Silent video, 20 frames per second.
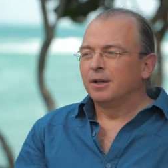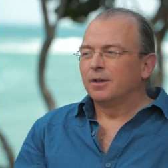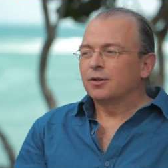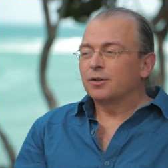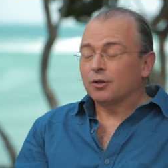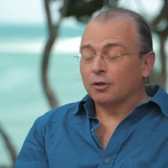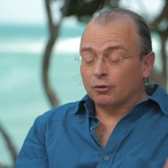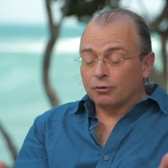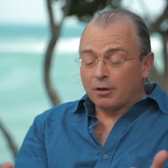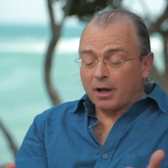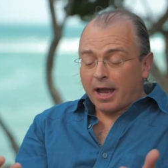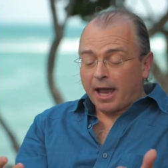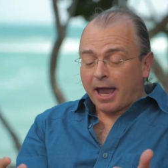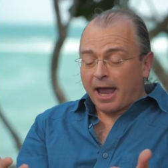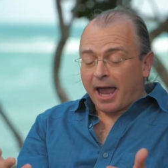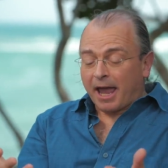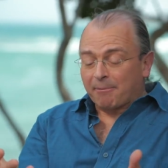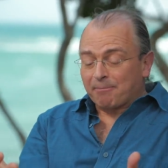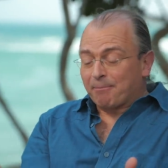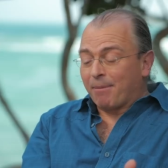So
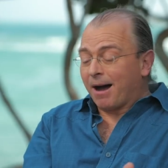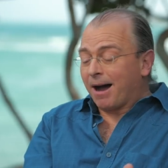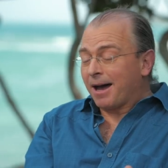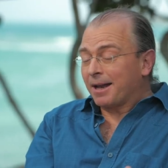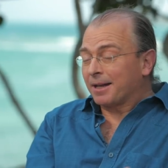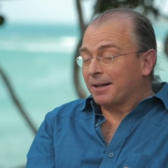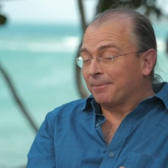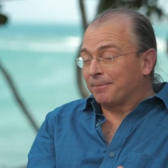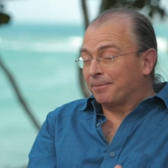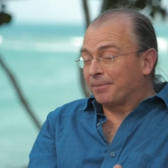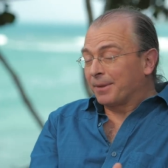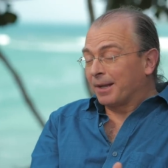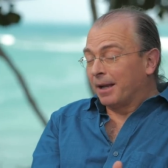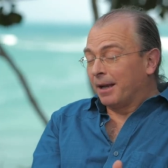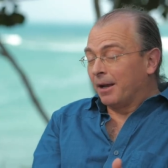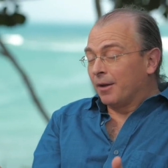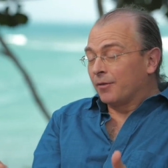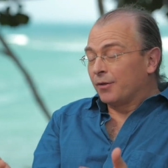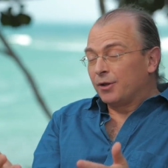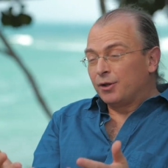at bottom,
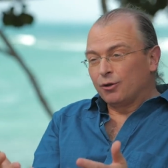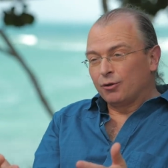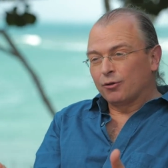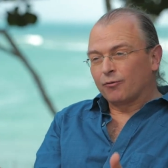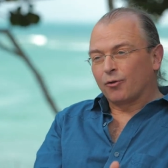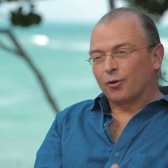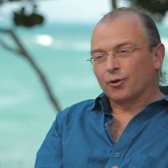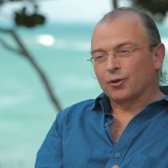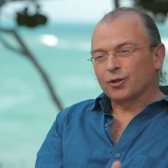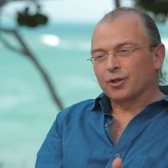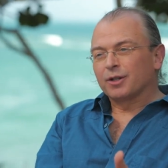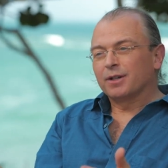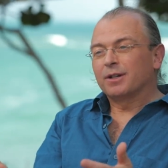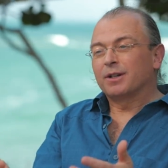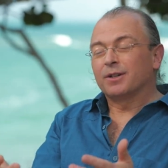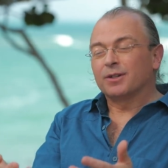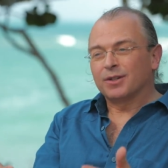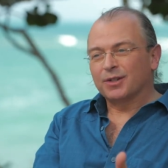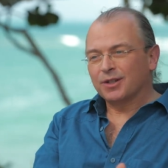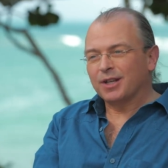the universe
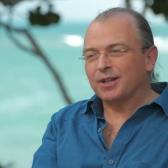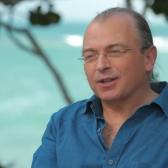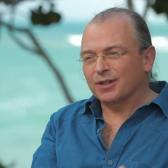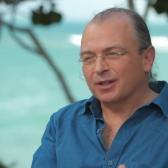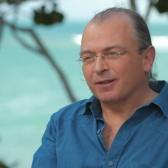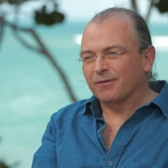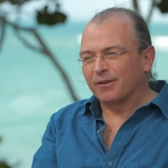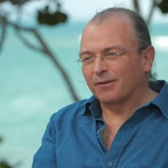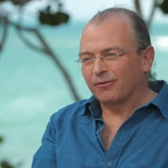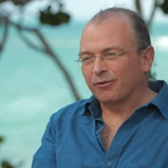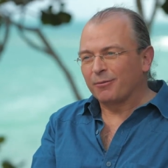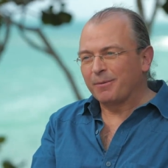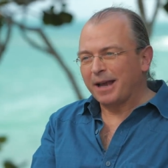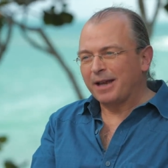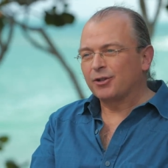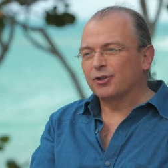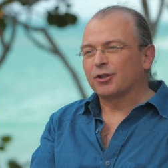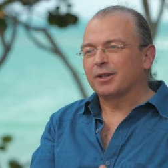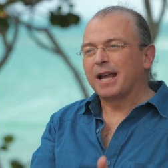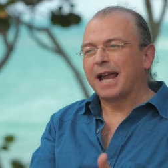consists of
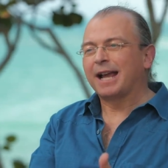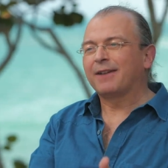information.